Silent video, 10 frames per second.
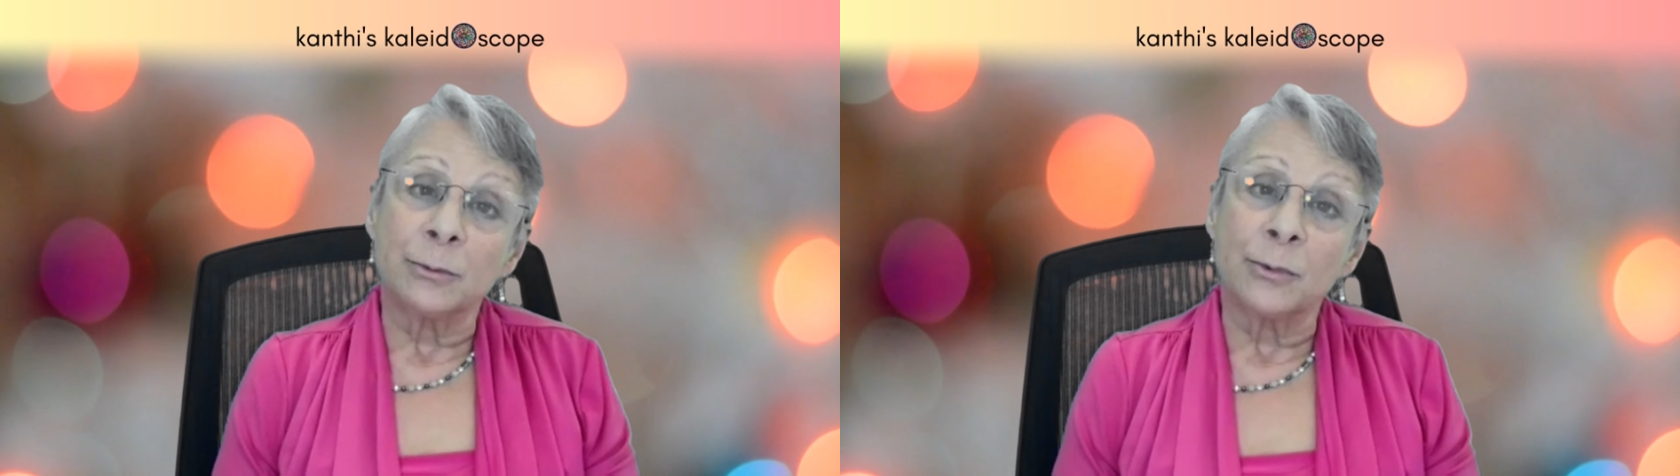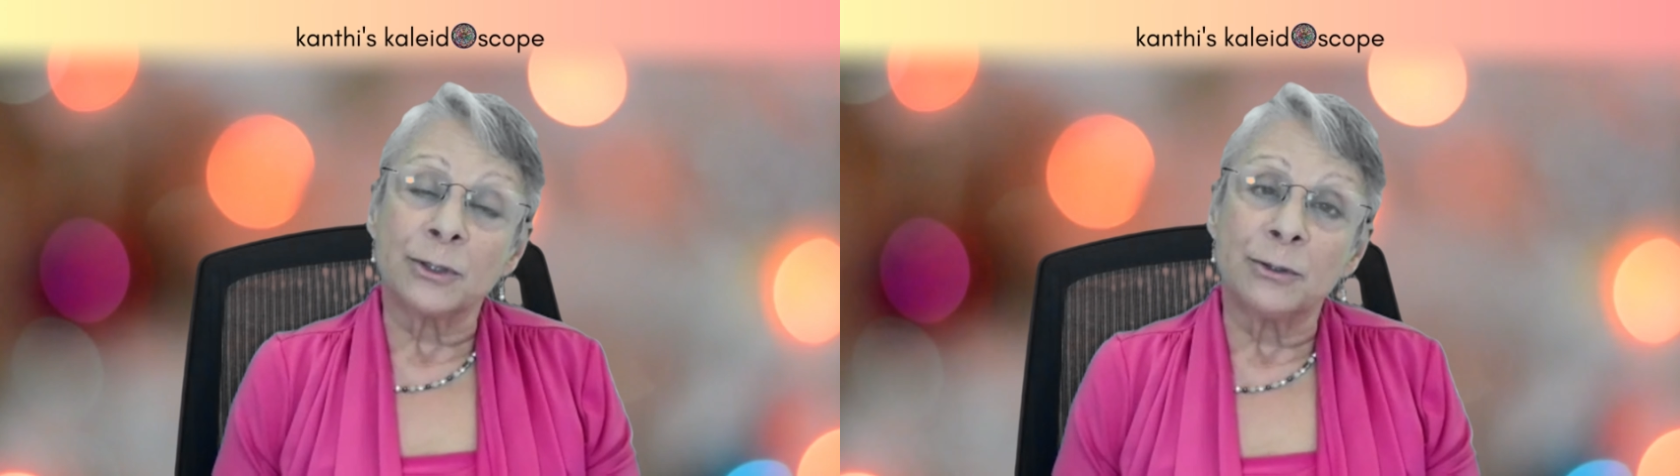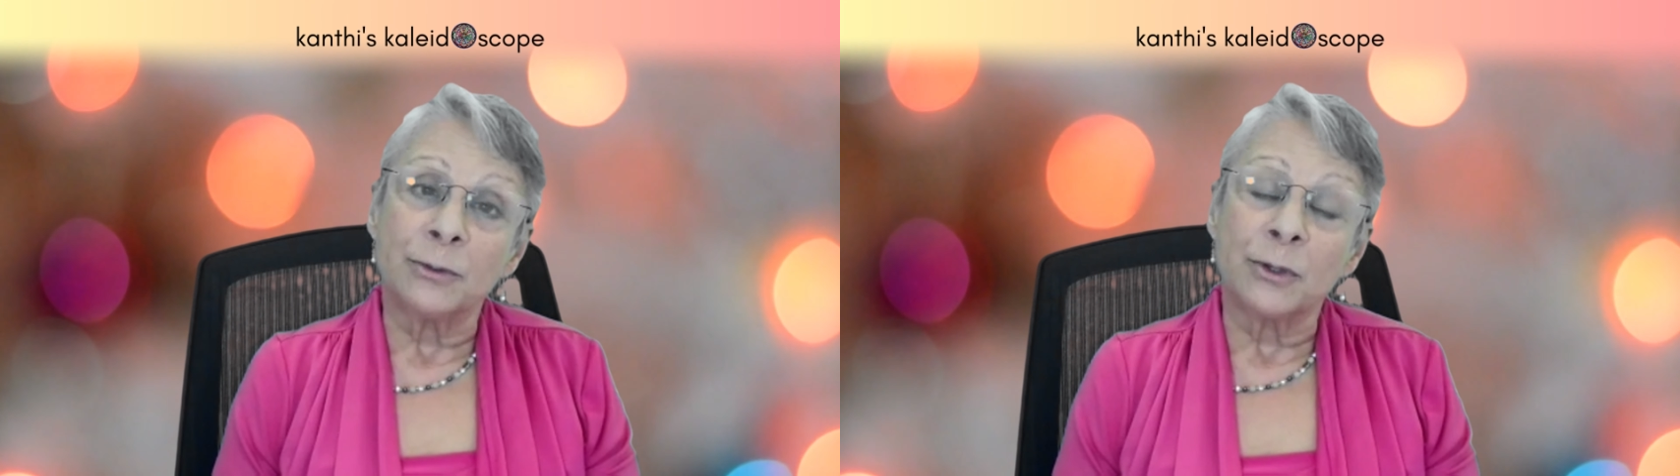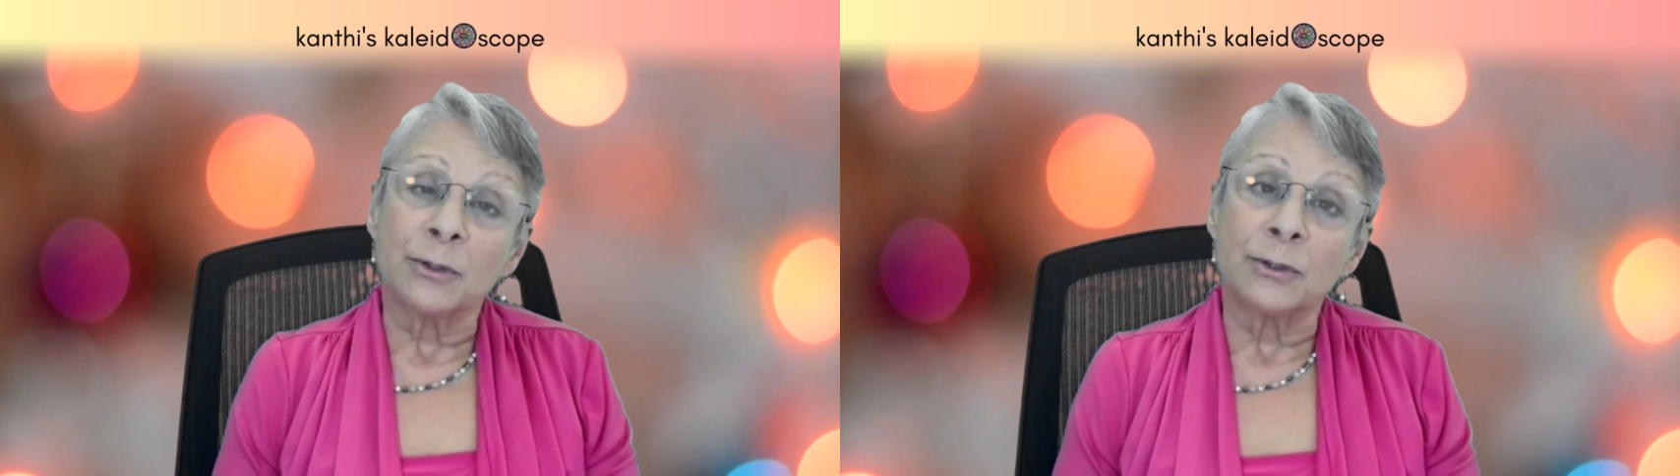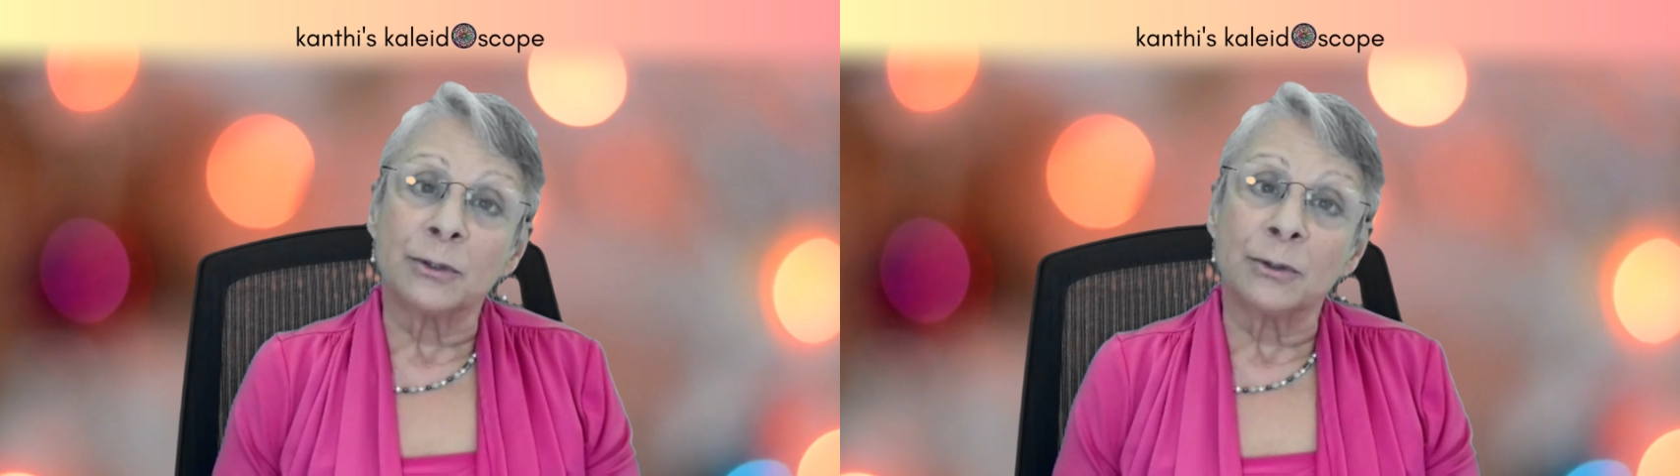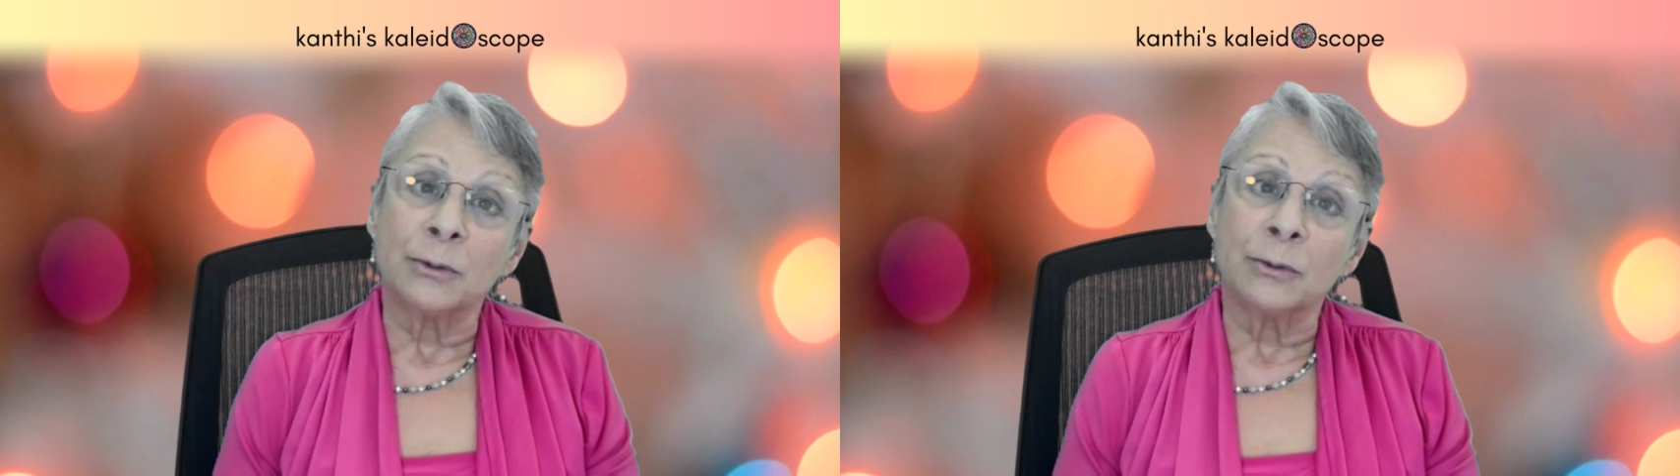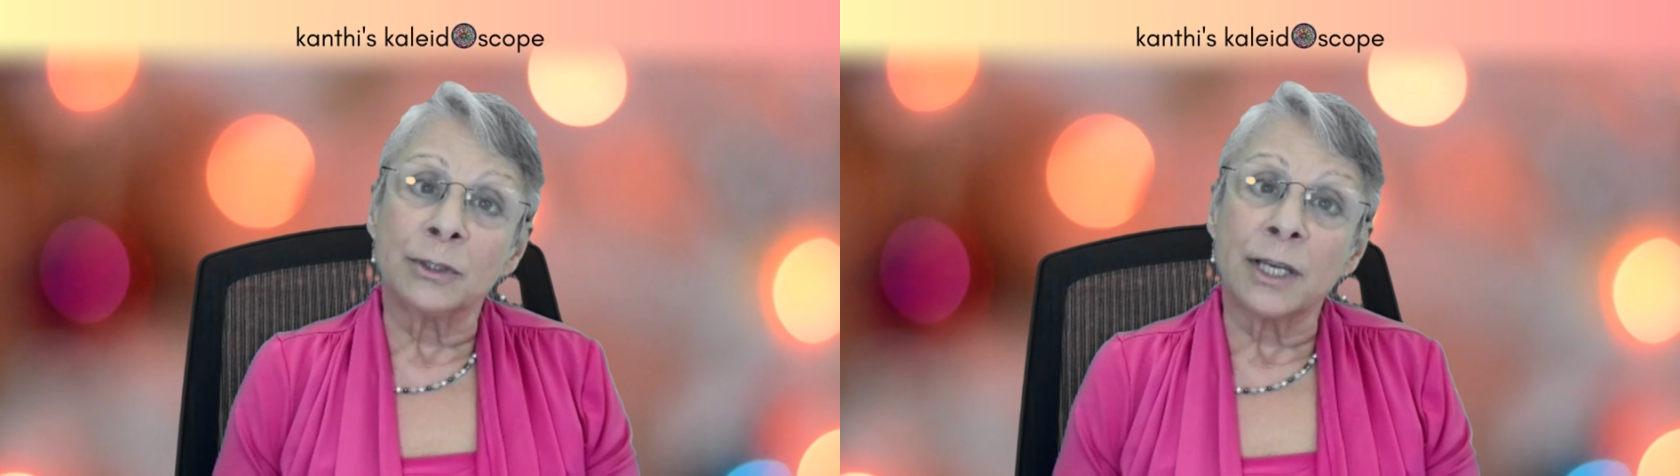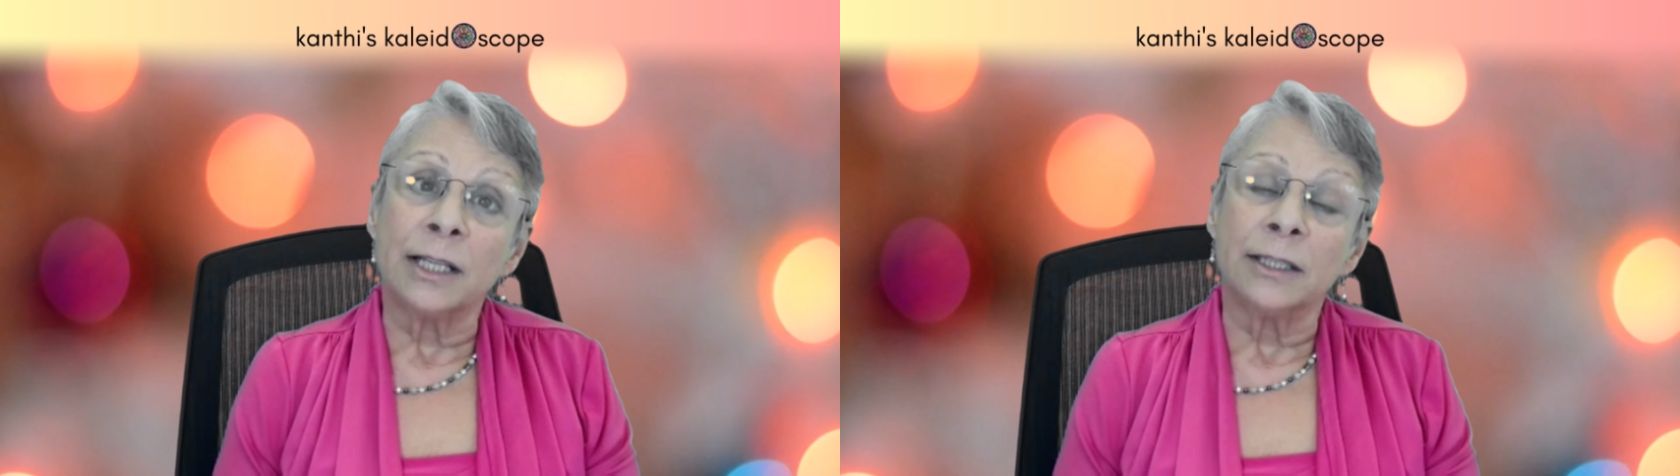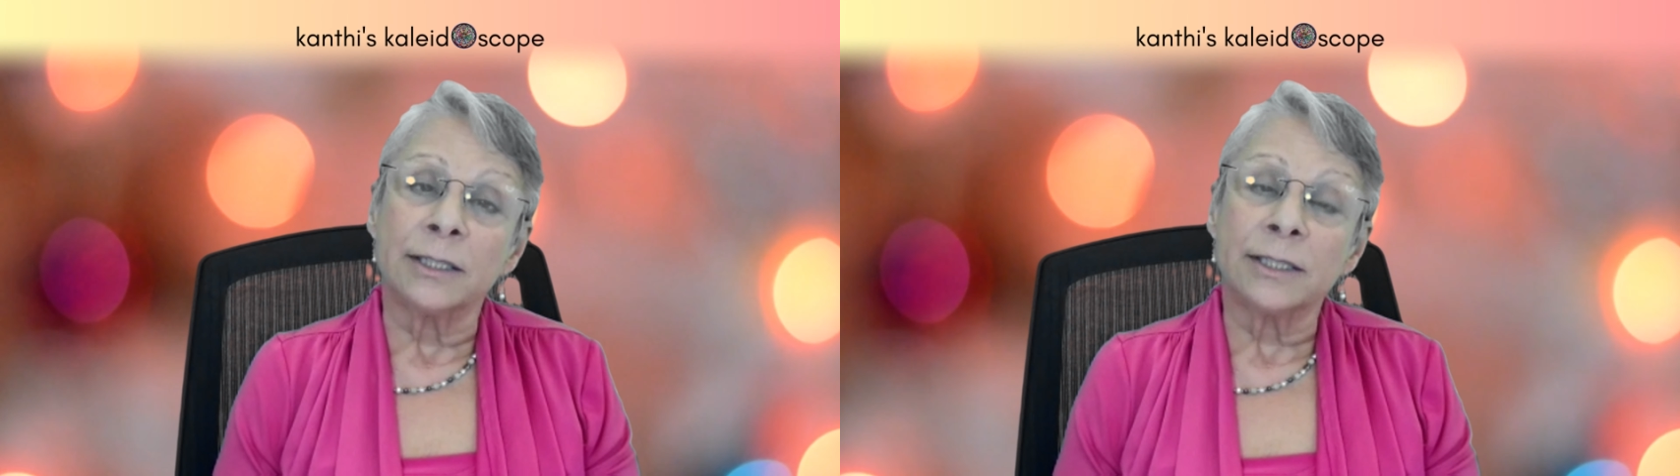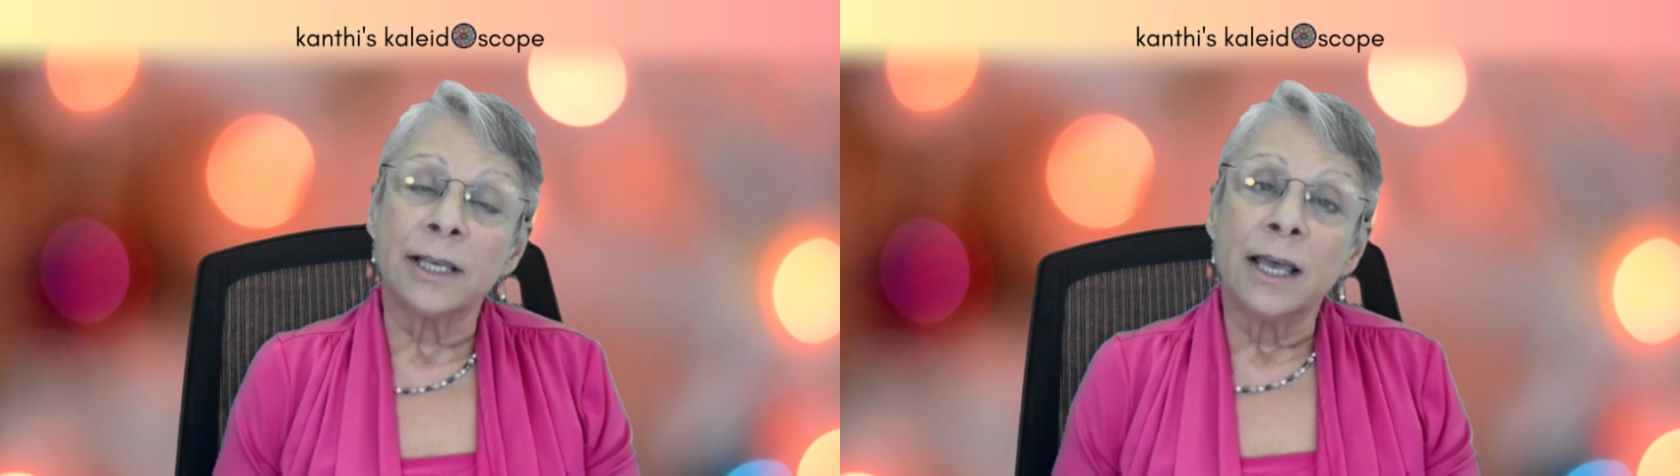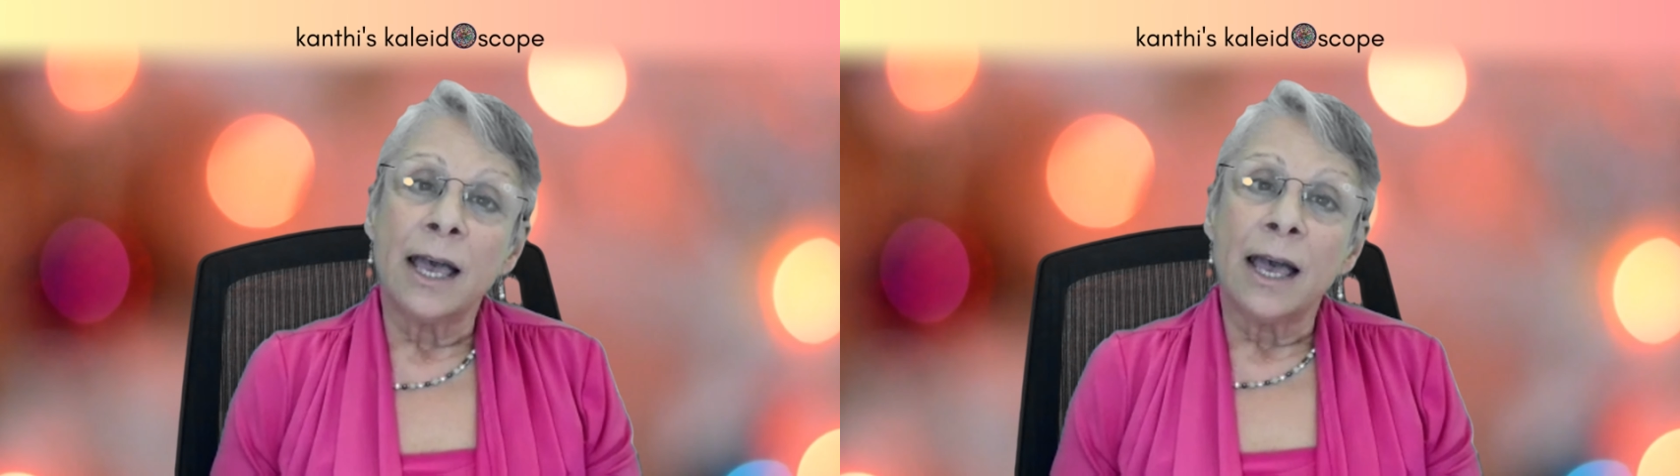to what you've got to tell us."